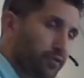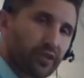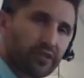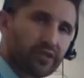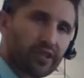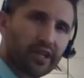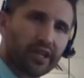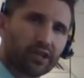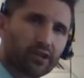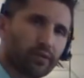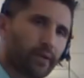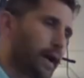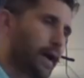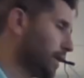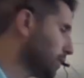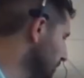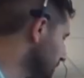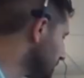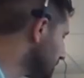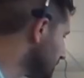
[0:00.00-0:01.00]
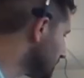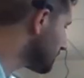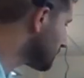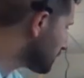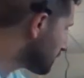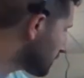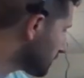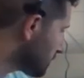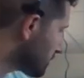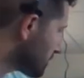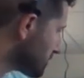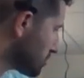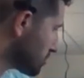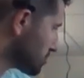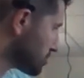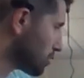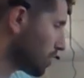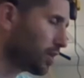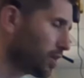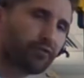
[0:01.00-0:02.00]
you did it correctly, this will
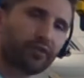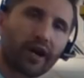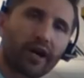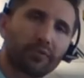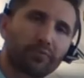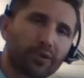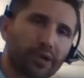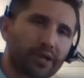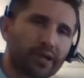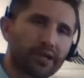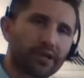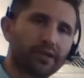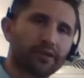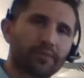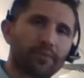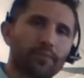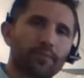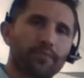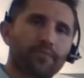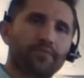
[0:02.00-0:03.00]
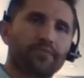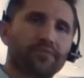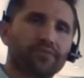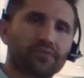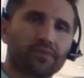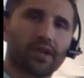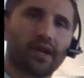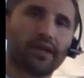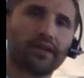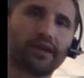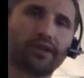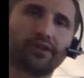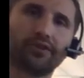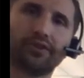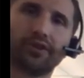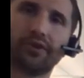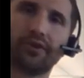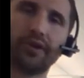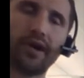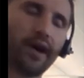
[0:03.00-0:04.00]
start vibrating, and then you
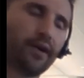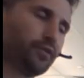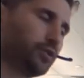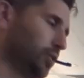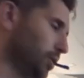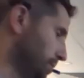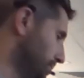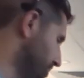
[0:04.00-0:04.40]
know you have it on,